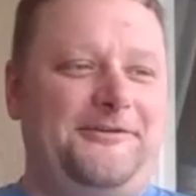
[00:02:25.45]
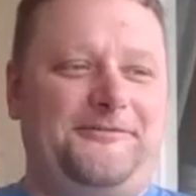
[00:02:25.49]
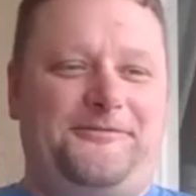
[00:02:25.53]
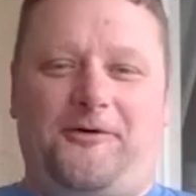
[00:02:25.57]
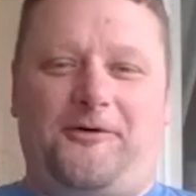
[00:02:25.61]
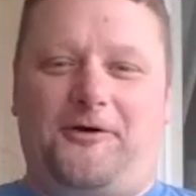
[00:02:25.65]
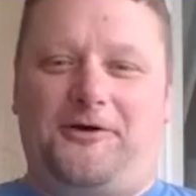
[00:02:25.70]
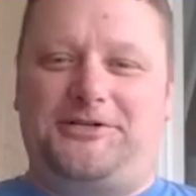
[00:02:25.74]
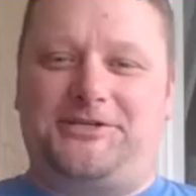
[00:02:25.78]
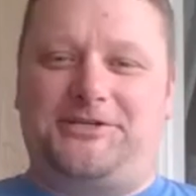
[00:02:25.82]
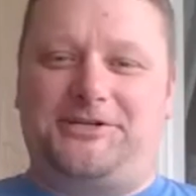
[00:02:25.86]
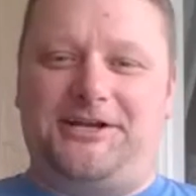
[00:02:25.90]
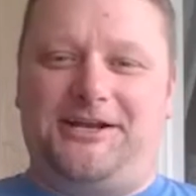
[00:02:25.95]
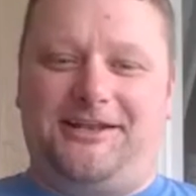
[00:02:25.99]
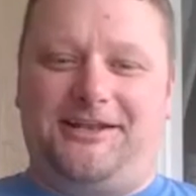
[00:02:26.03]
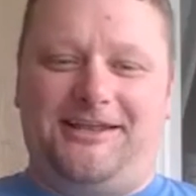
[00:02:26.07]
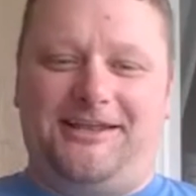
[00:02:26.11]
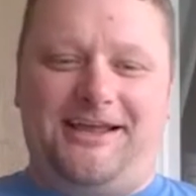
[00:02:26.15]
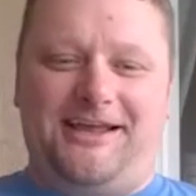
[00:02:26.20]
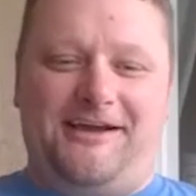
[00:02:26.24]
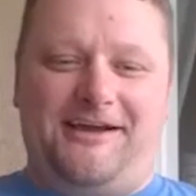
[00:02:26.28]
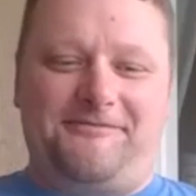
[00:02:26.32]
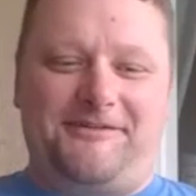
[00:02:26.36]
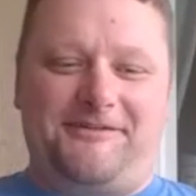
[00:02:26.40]

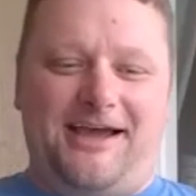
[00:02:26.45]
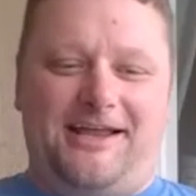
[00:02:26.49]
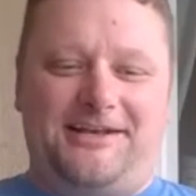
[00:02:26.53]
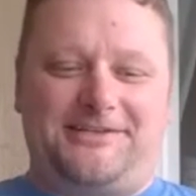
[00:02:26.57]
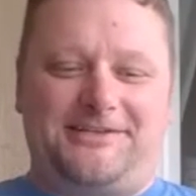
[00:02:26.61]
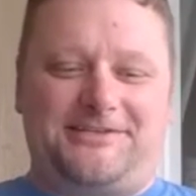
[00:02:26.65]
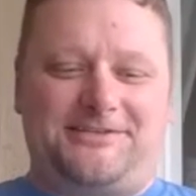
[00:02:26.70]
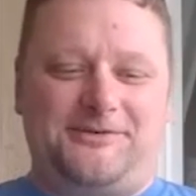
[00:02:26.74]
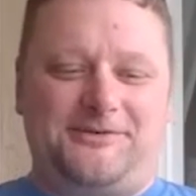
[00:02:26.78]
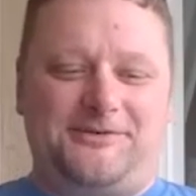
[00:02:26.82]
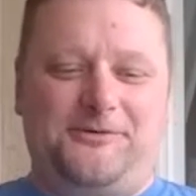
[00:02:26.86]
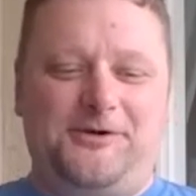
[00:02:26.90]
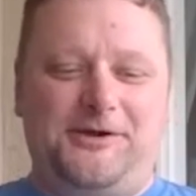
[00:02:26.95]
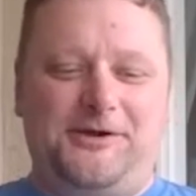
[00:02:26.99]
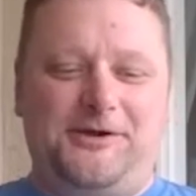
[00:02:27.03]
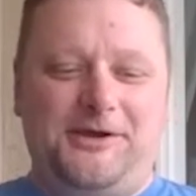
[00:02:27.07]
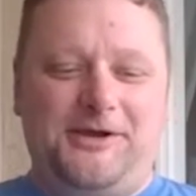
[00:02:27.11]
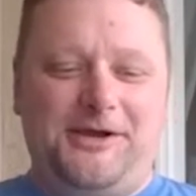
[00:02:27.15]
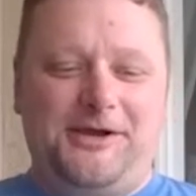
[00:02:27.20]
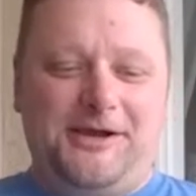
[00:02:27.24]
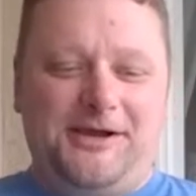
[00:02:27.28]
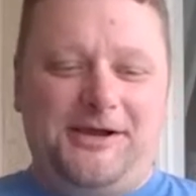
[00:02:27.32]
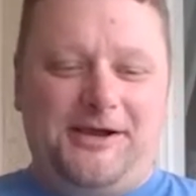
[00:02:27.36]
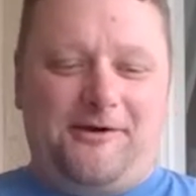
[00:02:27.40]
unfortunately, I've got two,
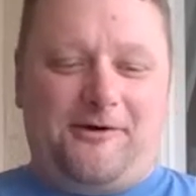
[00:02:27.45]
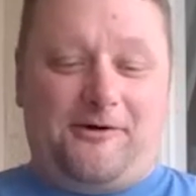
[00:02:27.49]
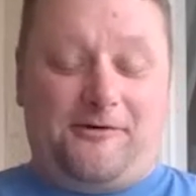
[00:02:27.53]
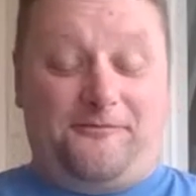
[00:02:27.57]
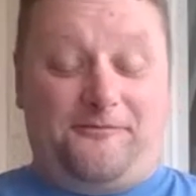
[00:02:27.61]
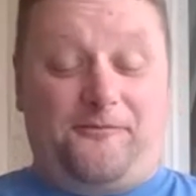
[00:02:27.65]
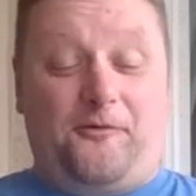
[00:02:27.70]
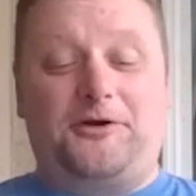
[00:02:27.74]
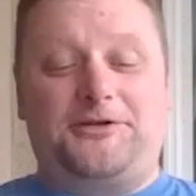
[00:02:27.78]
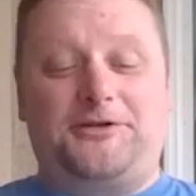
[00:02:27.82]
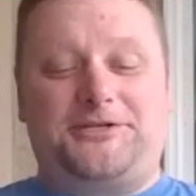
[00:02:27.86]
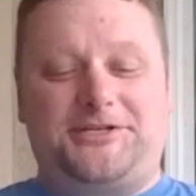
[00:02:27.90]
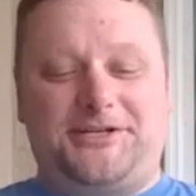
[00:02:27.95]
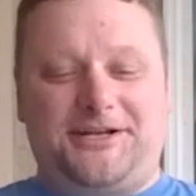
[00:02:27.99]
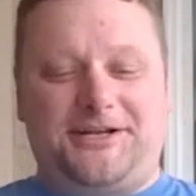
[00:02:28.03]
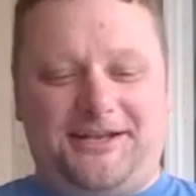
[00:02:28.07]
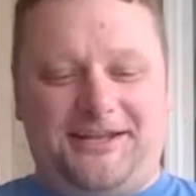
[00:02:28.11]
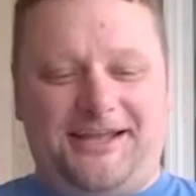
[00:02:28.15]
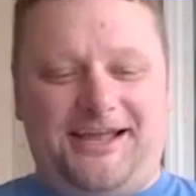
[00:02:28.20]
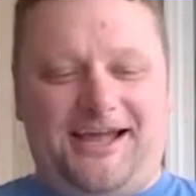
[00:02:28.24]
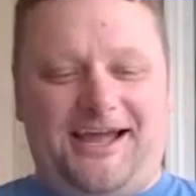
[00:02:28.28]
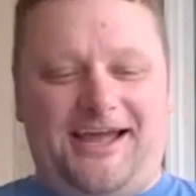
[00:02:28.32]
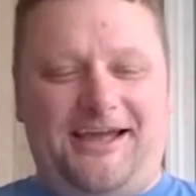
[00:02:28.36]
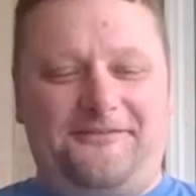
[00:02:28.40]
or
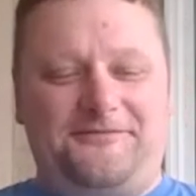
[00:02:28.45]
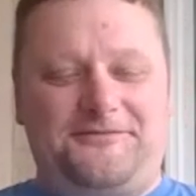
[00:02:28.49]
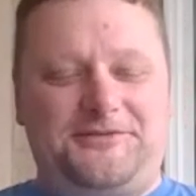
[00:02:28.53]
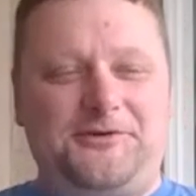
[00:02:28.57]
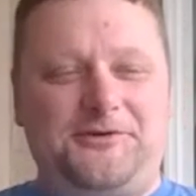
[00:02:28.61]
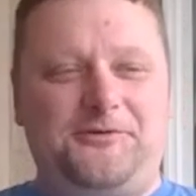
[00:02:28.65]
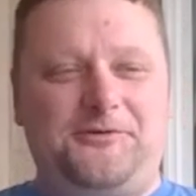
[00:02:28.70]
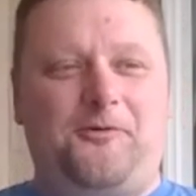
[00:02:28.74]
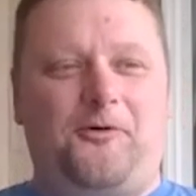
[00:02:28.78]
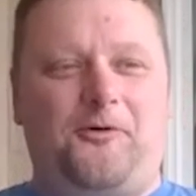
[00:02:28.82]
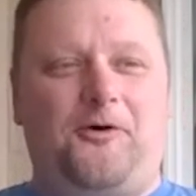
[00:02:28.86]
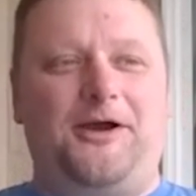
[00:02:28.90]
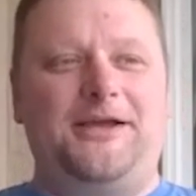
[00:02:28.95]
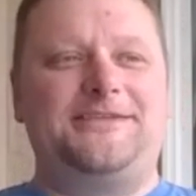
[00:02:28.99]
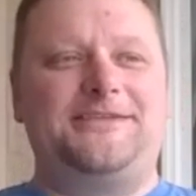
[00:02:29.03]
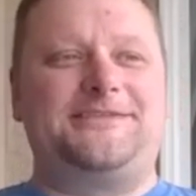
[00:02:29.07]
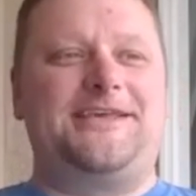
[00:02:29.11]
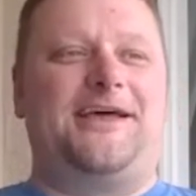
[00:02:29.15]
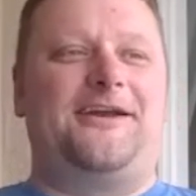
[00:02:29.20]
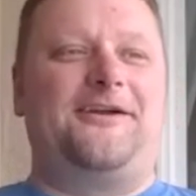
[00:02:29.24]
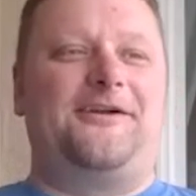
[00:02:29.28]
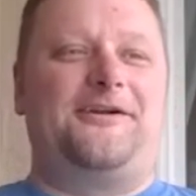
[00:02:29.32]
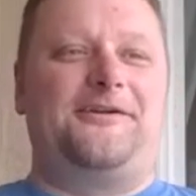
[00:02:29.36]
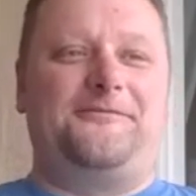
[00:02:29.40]
fortunately, I have two boys
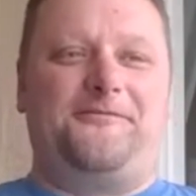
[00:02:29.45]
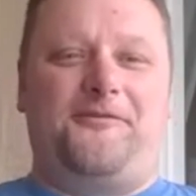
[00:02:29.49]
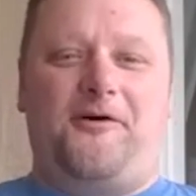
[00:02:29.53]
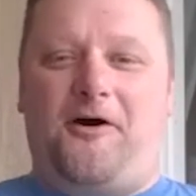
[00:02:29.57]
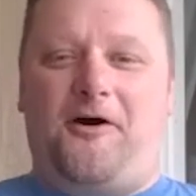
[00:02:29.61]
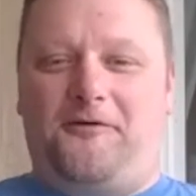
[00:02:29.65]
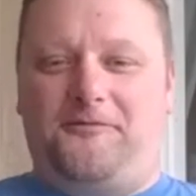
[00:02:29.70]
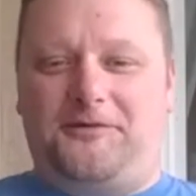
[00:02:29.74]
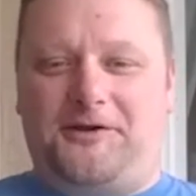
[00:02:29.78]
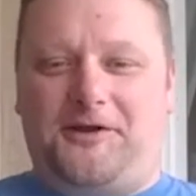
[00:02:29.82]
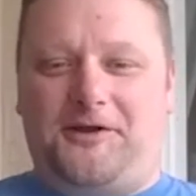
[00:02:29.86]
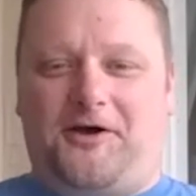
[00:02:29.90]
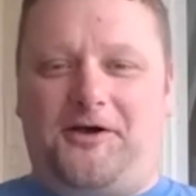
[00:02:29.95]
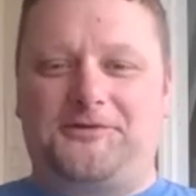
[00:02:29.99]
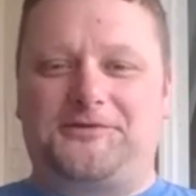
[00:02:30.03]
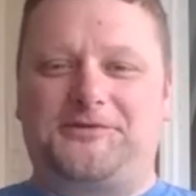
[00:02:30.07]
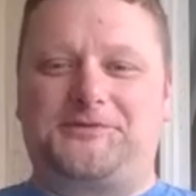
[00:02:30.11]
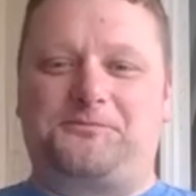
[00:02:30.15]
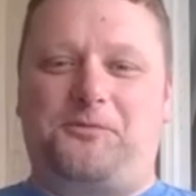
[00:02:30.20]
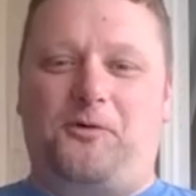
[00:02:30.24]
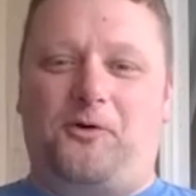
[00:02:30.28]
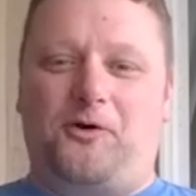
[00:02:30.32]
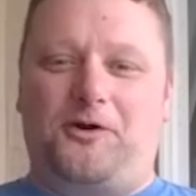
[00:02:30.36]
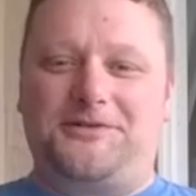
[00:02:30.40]
that are involved in all
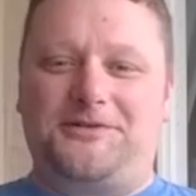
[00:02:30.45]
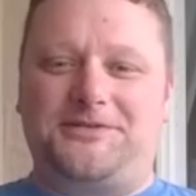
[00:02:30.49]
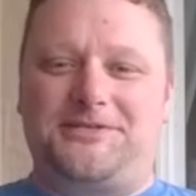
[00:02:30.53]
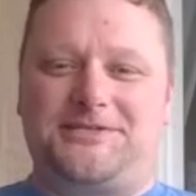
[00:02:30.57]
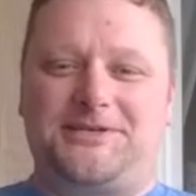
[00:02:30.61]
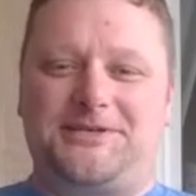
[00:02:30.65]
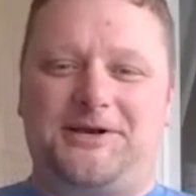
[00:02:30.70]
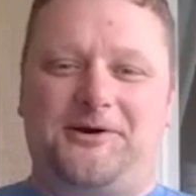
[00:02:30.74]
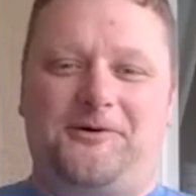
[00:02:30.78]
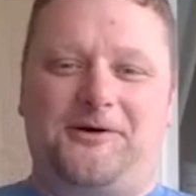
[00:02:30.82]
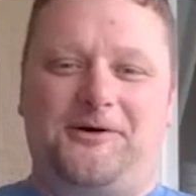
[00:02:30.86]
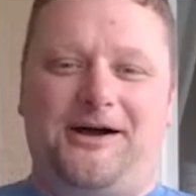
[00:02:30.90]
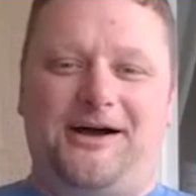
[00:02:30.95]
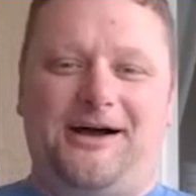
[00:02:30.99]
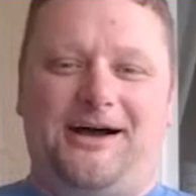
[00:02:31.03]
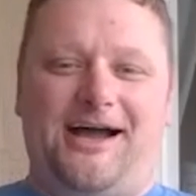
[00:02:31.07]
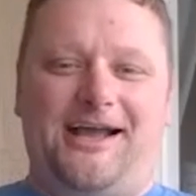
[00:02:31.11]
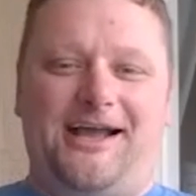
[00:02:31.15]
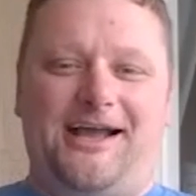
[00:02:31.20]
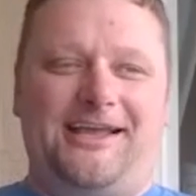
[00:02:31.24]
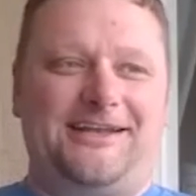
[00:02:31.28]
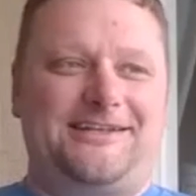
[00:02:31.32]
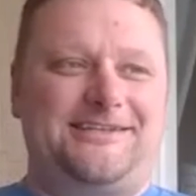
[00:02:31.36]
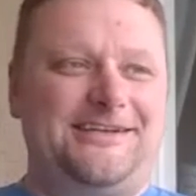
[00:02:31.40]
sports. So uh,
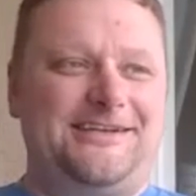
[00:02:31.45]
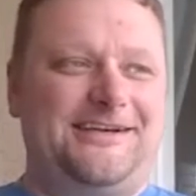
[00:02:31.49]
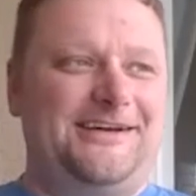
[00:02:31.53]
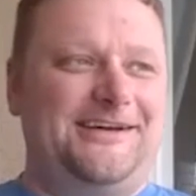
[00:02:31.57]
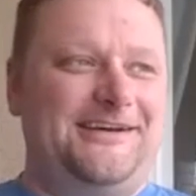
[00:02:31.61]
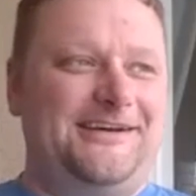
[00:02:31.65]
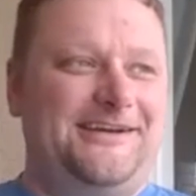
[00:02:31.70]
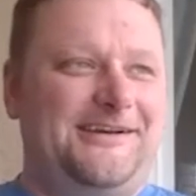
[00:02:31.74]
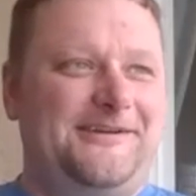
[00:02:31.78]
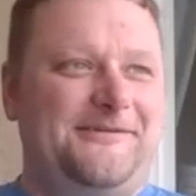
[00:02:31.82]
I get to